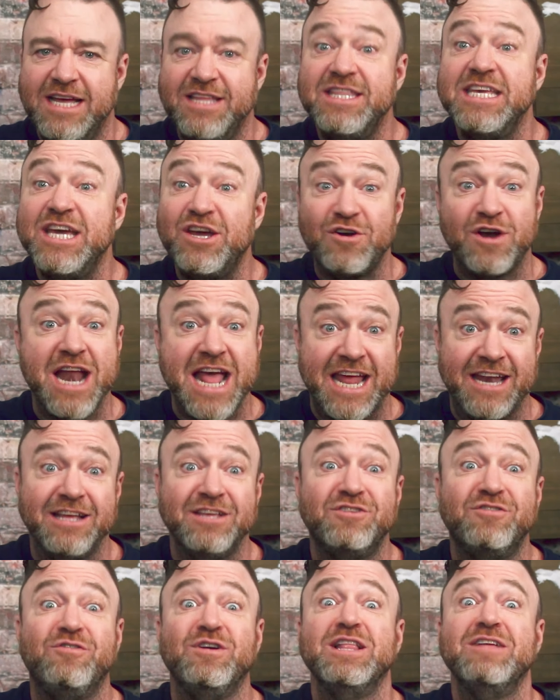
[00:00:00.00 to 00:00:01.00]
and the internet
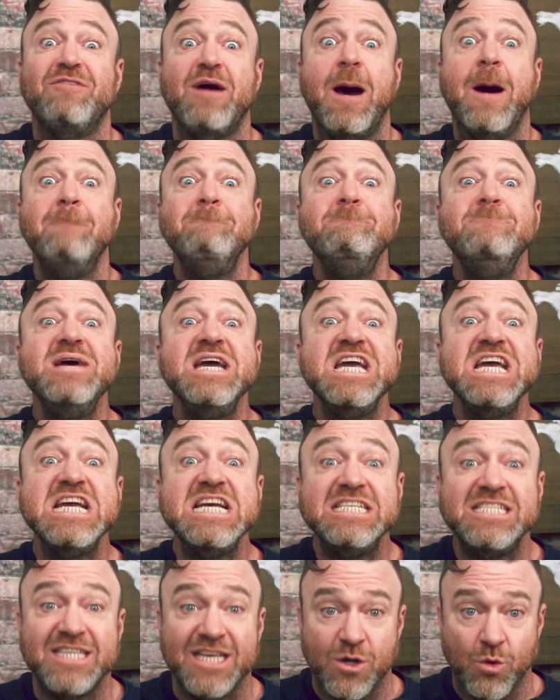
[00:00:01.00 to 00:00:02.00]
is full of
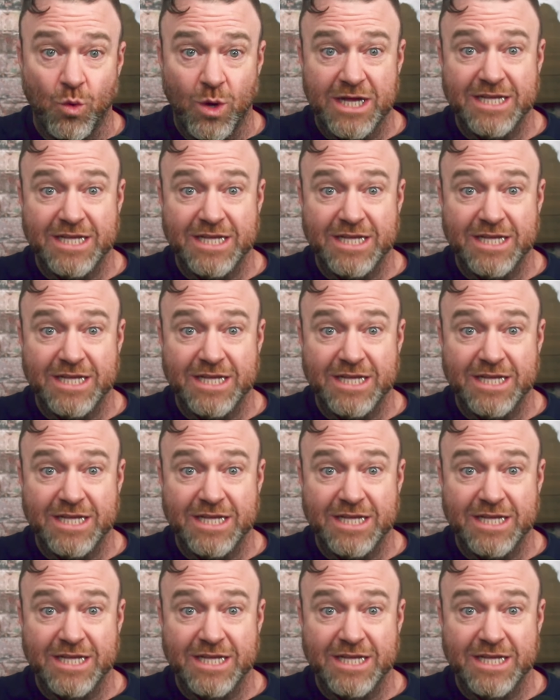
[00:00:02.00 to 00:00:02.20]
amazing